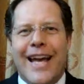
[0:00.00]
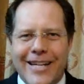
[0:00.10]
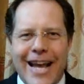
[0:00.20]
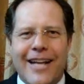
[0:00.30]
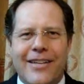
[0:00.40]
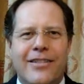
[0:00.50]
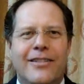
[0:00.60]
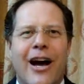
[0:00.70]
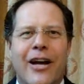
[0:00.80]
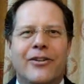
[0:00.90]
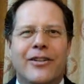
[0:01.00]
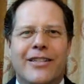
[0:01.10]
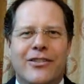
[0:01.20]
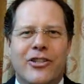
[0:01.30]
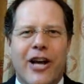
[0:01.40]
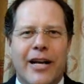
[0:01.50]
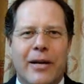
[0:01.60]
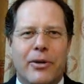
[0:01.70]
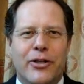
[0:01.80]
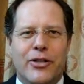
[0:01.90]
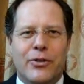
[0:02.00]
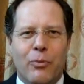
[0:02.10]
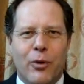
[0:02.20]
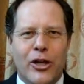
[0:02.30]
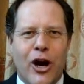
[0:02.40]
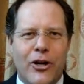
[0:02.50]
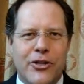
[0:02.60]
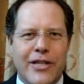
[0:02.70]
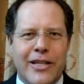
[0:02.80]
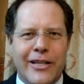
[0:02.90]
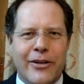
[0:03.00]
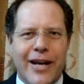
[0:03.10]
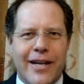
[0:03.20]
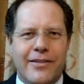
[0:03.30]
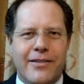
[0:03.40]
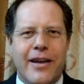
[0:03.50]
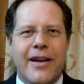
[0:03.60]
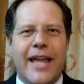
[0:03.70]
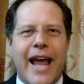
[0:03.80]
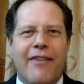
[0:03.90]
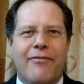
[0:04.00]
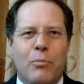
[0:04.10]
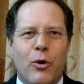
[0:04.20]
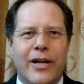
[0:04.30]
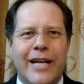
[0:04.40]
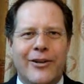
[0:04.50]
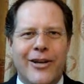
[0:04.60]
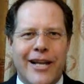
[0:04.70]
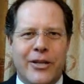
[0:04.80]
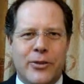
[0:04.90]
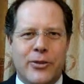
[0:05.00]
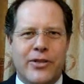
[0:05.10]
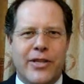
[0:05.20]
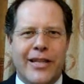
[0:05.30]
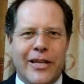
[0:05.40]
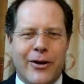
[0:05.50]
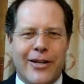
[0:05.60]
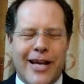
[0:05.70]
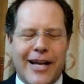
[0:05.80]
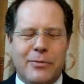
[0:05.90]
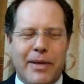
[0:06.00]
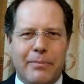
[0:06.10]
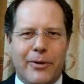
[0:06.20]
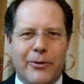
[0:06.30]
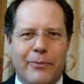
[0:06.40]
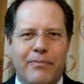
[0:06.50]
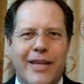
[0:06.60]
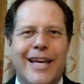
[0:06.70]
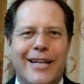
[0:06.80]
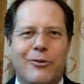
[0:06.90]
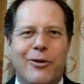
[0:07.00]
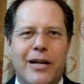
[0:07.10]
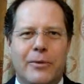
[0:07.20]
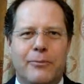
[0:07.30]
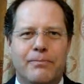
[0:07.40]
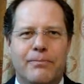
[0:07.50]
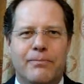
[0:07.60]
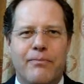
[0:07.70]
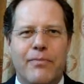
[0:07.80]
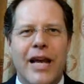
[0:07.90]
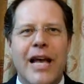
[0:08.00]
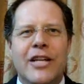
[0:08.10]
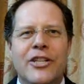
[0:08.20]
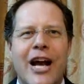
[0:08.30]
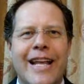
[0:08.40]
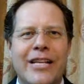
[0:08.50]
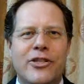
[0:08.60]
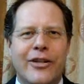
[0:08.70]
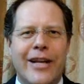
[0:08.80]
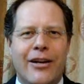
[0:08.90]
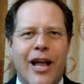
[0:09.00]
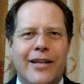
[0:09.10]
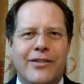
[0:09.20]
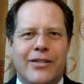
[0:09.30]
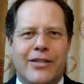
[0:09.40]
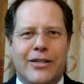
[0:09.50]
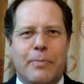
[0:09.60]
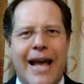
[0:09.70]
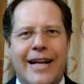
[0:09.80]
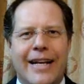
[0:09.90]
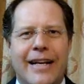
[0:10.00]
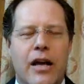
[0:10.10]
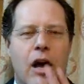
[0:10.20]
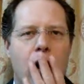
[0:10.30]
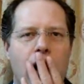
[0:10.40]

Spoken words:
And yes, not only does China purchase more cars than the US, they have more internet users than the US has people. Incredible. China Eastern Airlines is expanding,